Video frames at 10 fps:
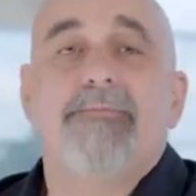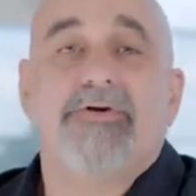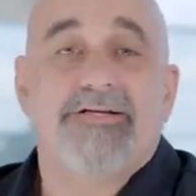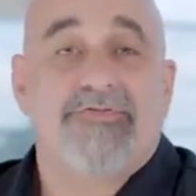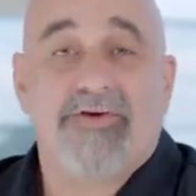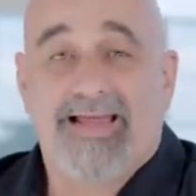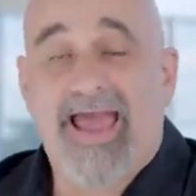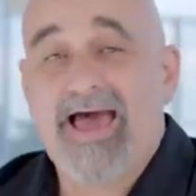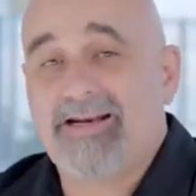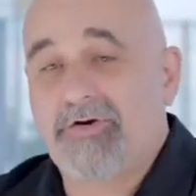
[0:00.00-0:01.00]
a number of different
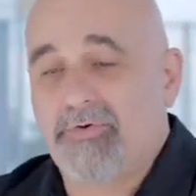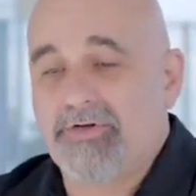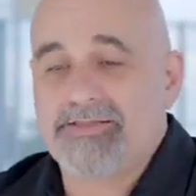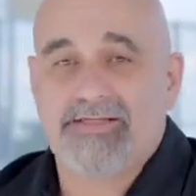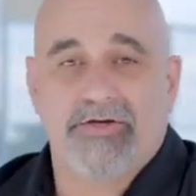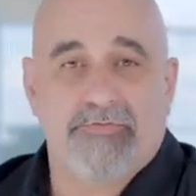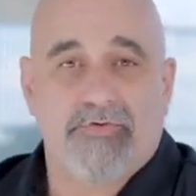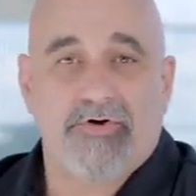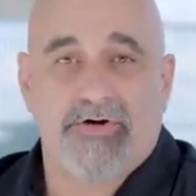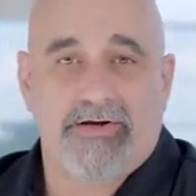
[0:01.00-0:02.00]
categories that you've
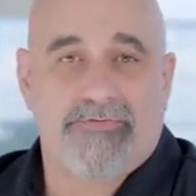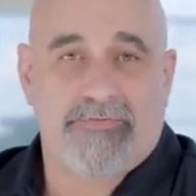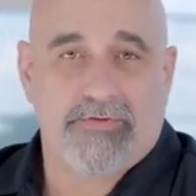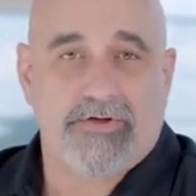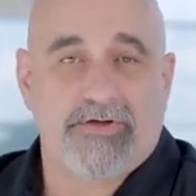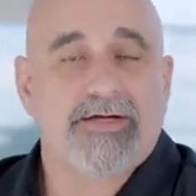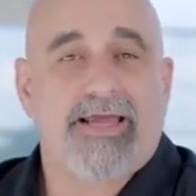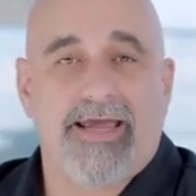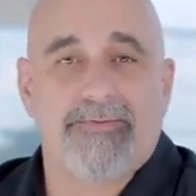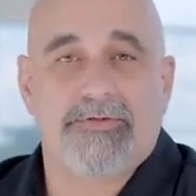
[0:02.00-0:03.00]
heard of for
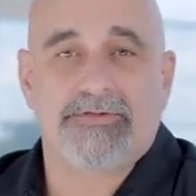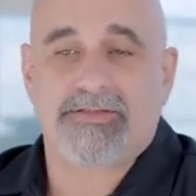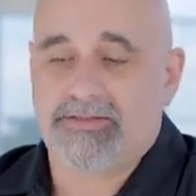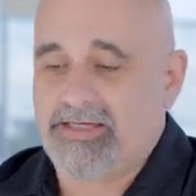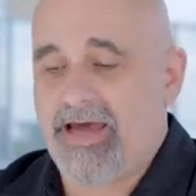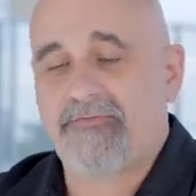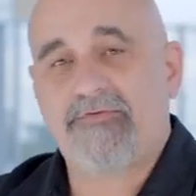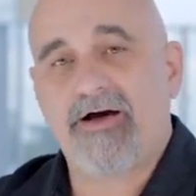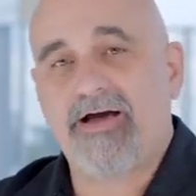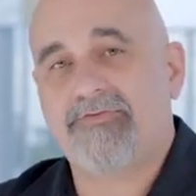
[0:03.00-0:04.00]
cables. There's Cat
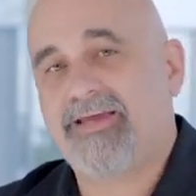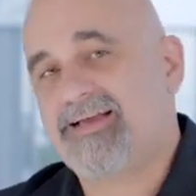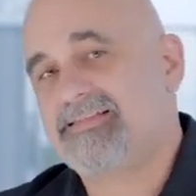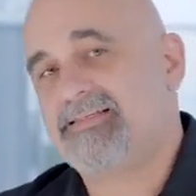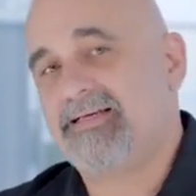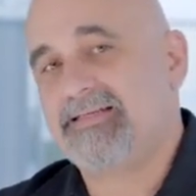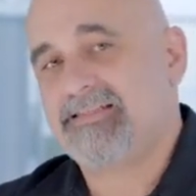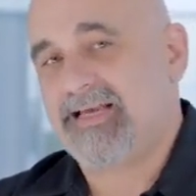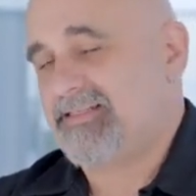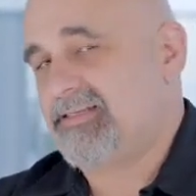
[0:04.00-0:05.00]
5, Cat 6,
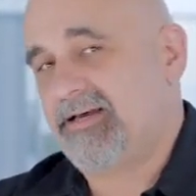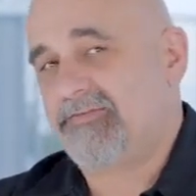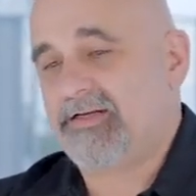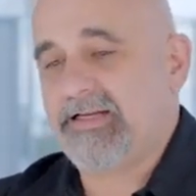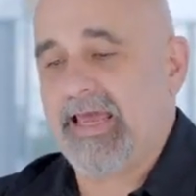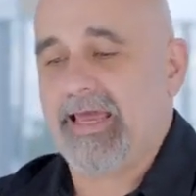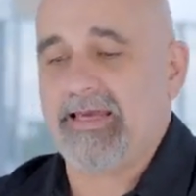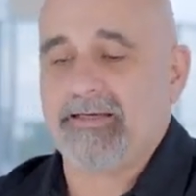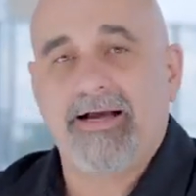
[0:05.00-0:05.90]
Cat 7, and 8.